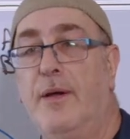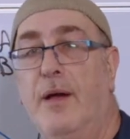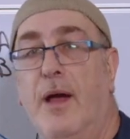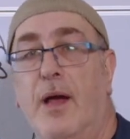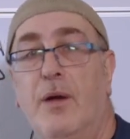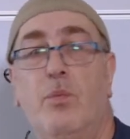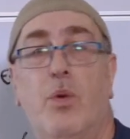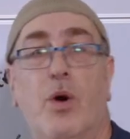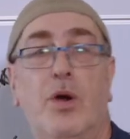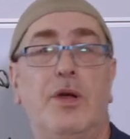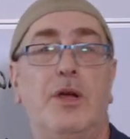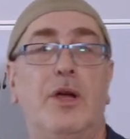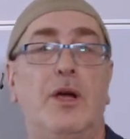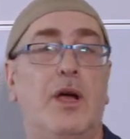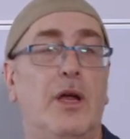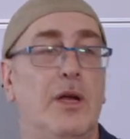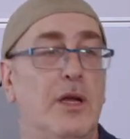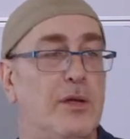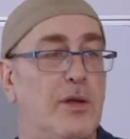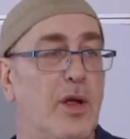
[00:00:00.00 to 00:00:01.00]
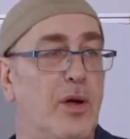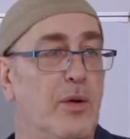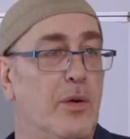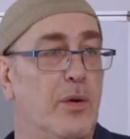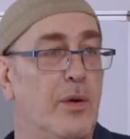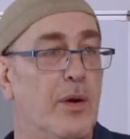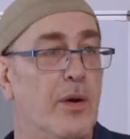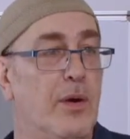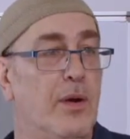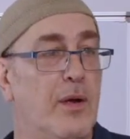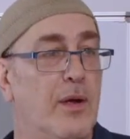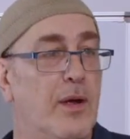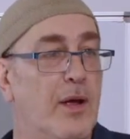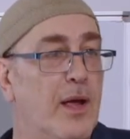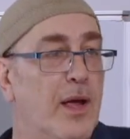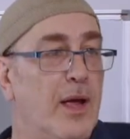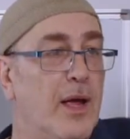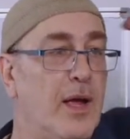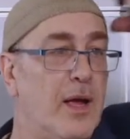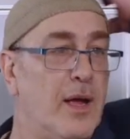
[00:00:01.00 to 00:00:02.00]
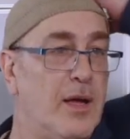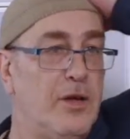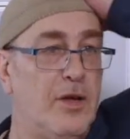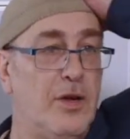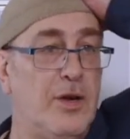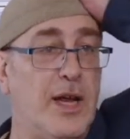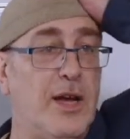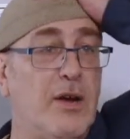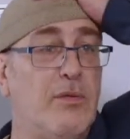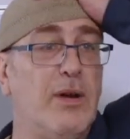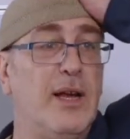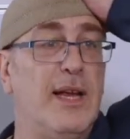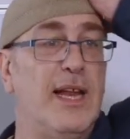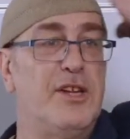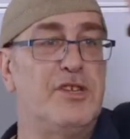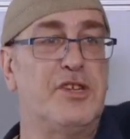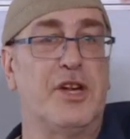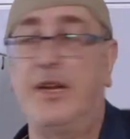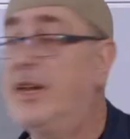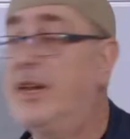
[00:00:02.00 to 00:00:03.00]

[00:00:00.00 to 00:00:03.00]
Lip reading: And what are you going to do? You need a religion.